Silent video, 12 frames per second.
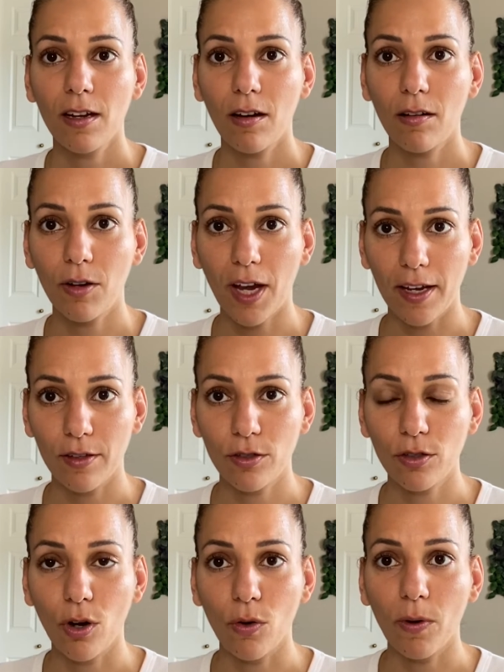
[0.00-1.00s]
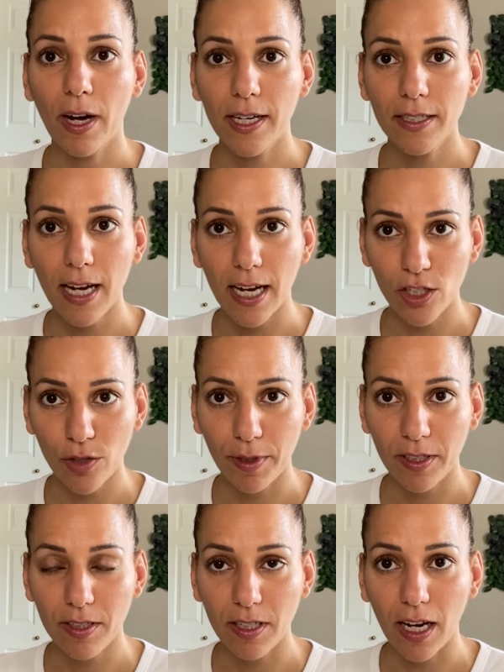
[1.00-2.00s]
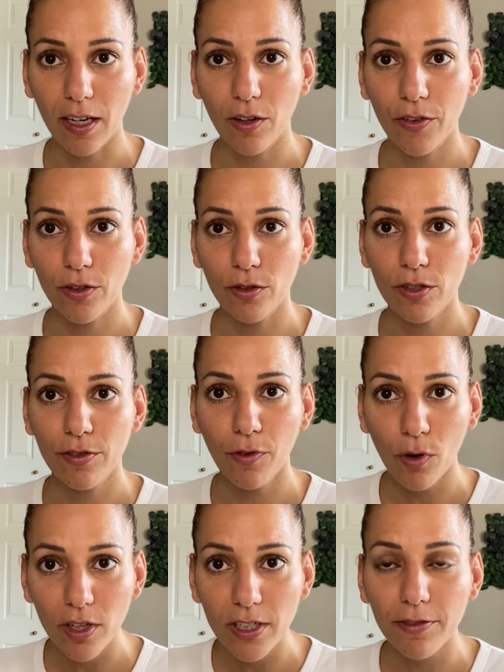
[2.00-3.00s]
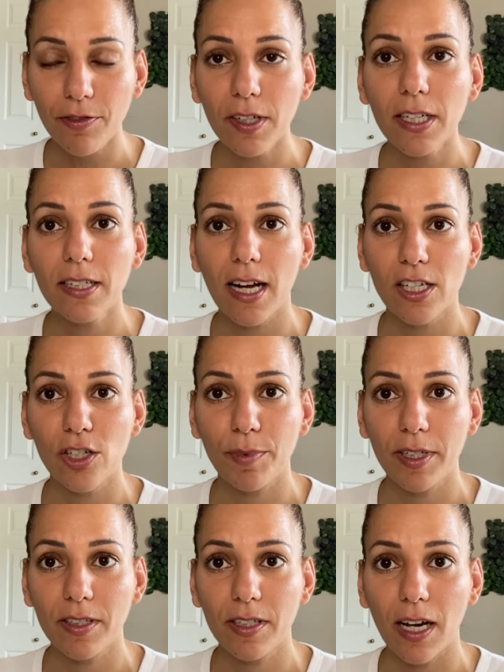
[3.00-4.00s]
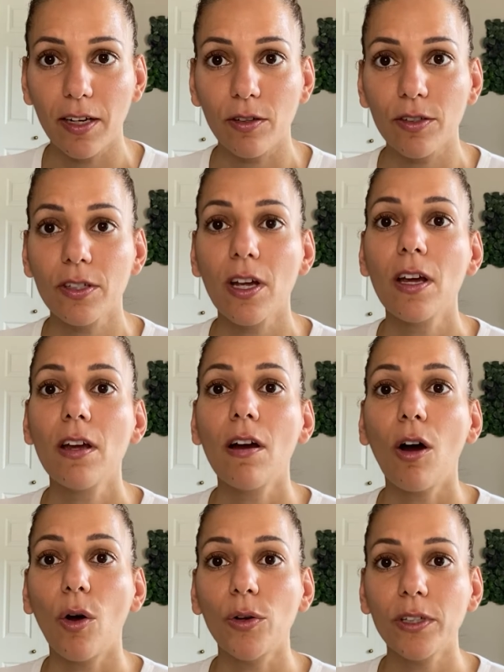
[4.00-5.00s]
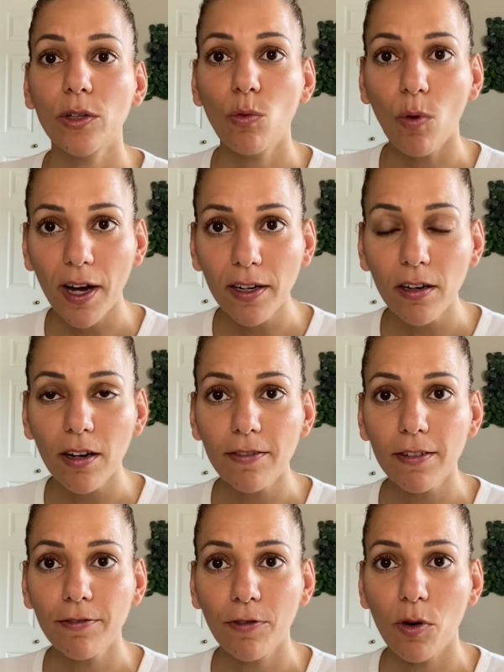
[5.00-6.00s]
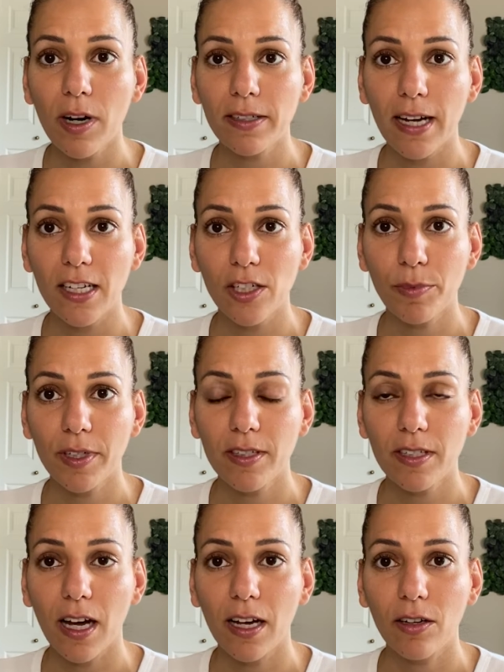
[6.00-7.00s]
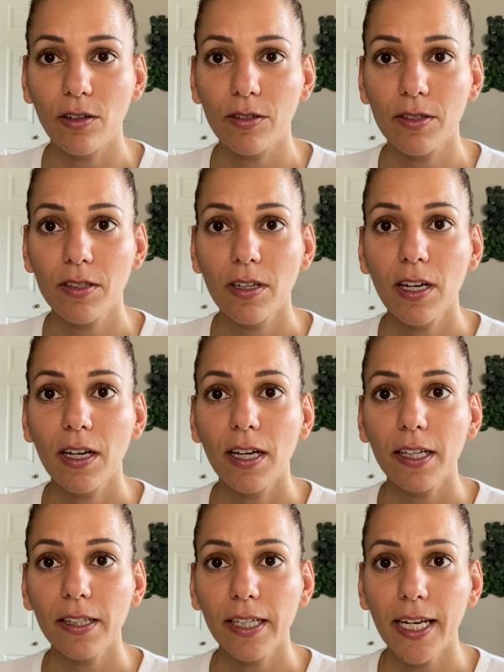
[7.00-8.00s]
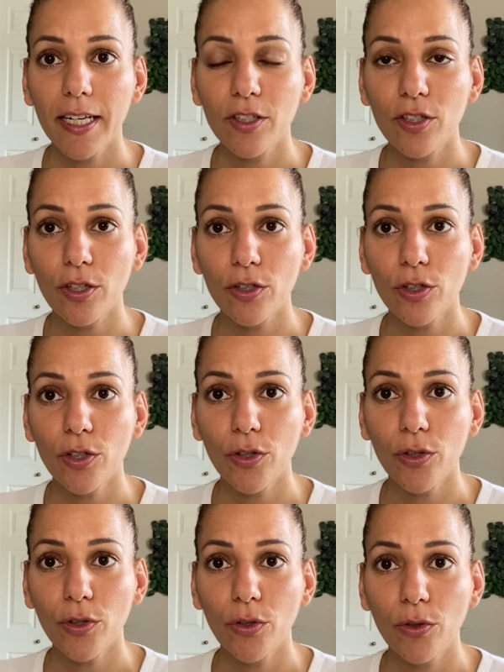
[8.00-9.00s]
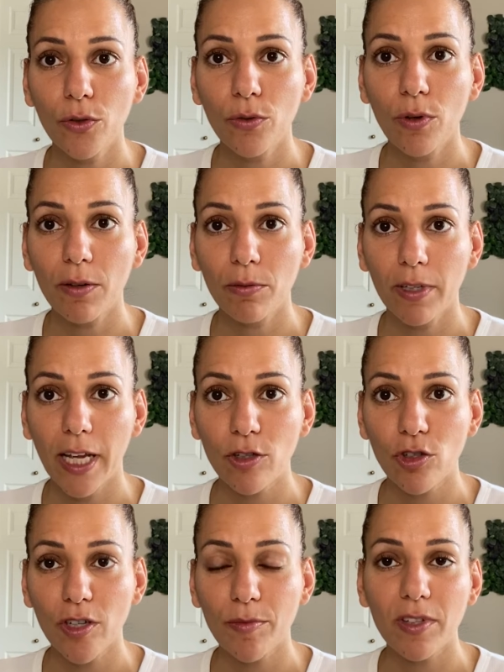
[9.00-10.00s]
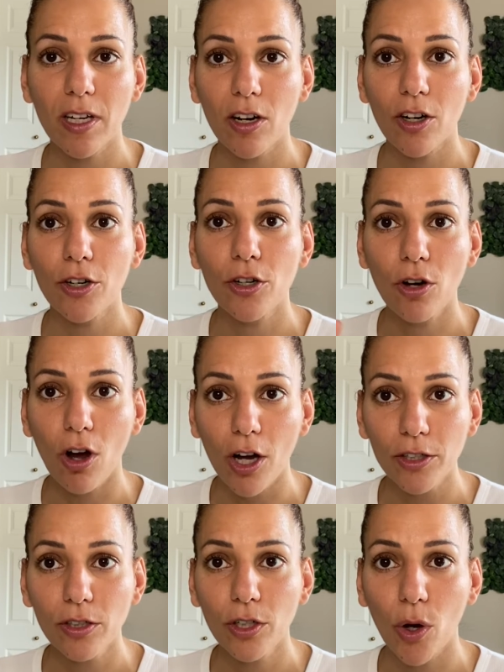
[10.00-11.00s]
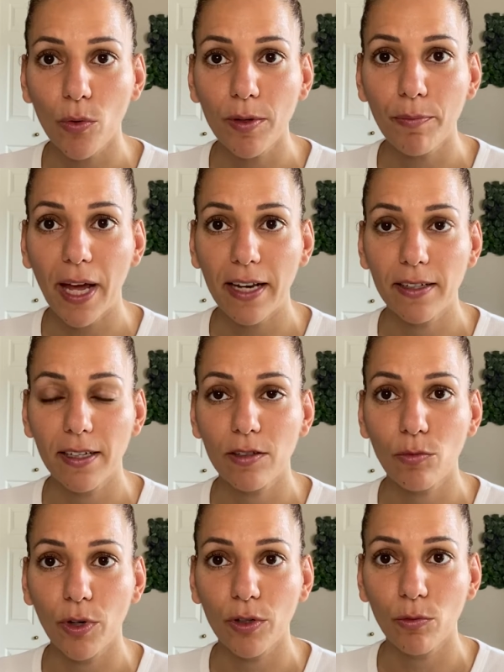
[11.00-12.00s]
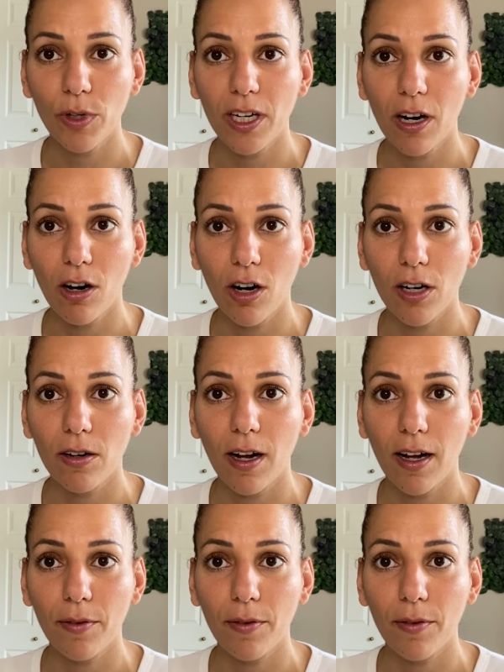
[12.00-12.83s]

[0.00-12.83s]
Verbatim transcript: Okay, so attachment style. There's four different attachment styles. Only one of the four attachment styles leads to relationships that are not codependent when we are